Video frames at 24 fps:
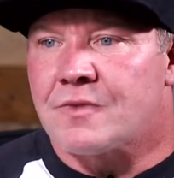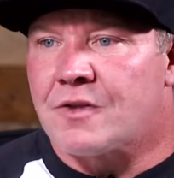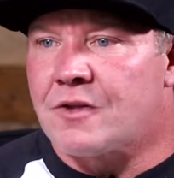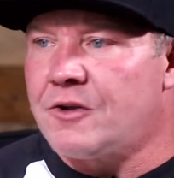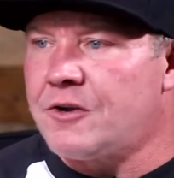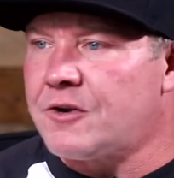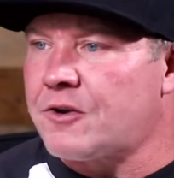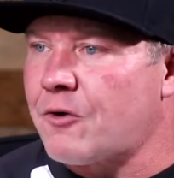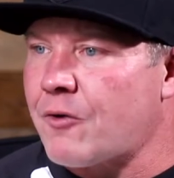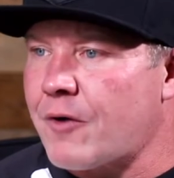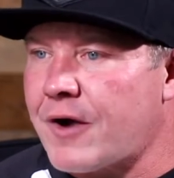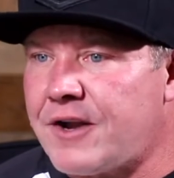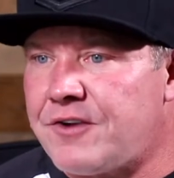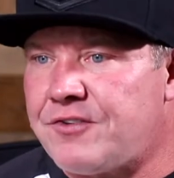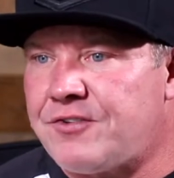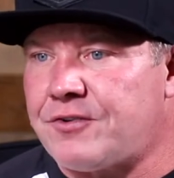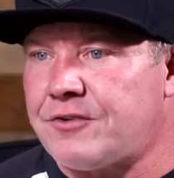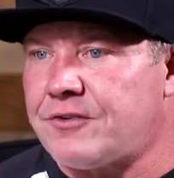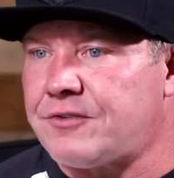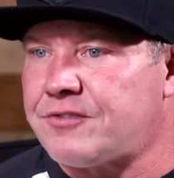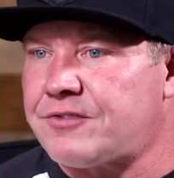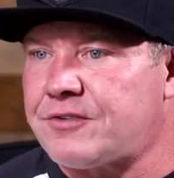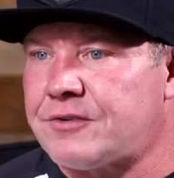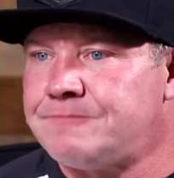good
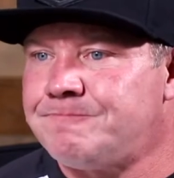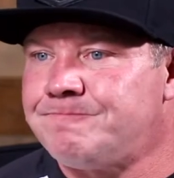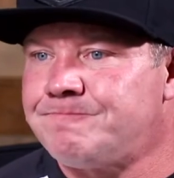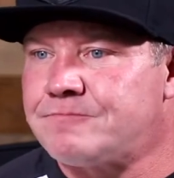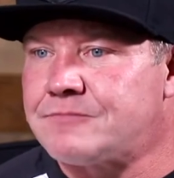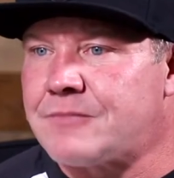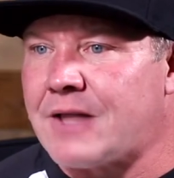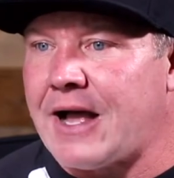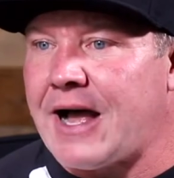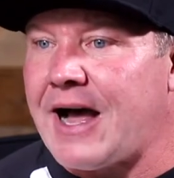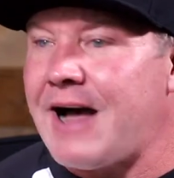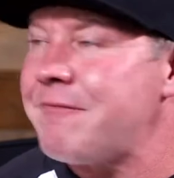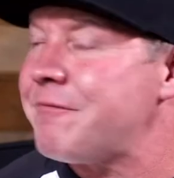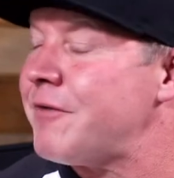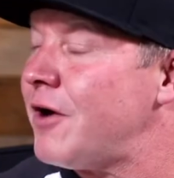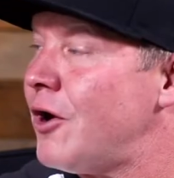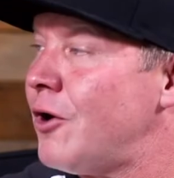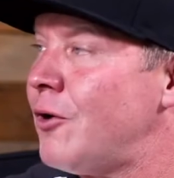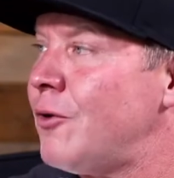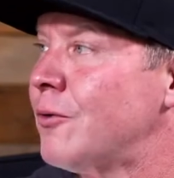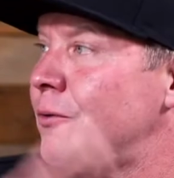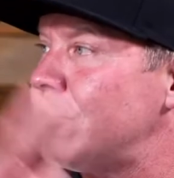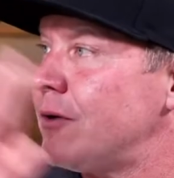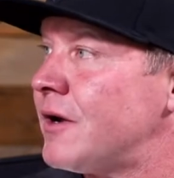gracious, I've
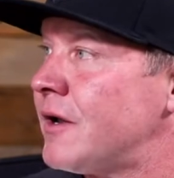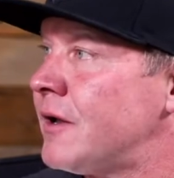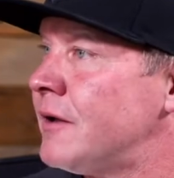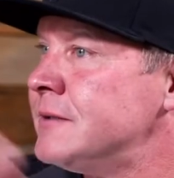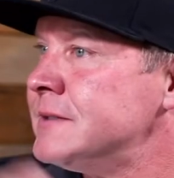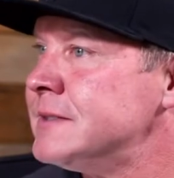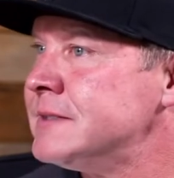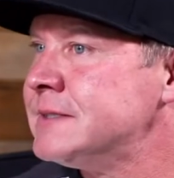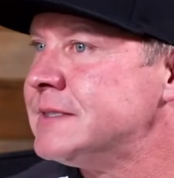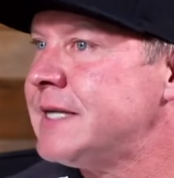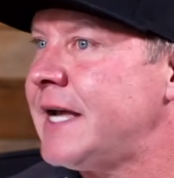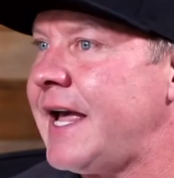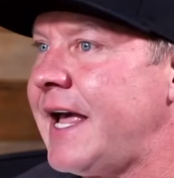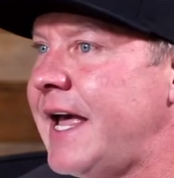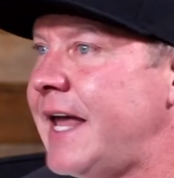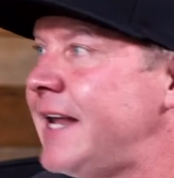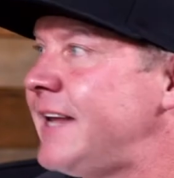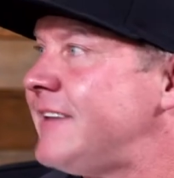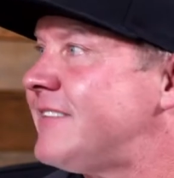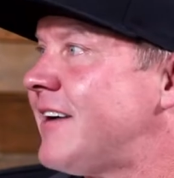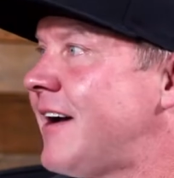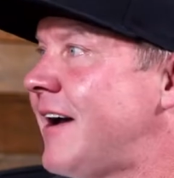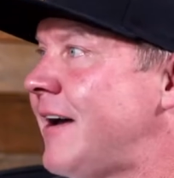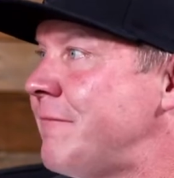owned
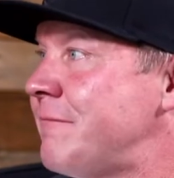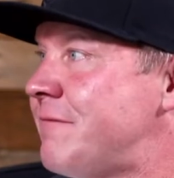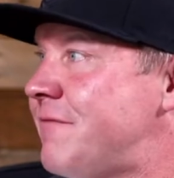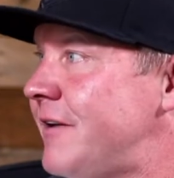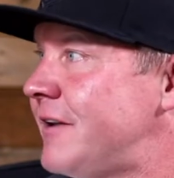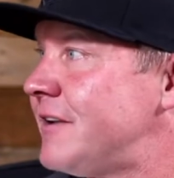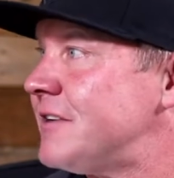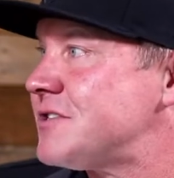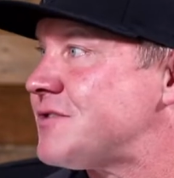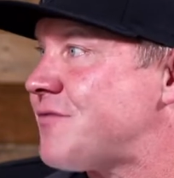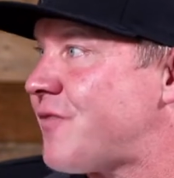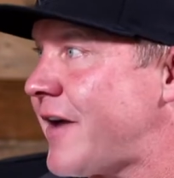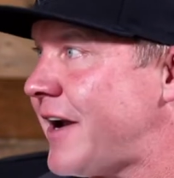Anytime Fitness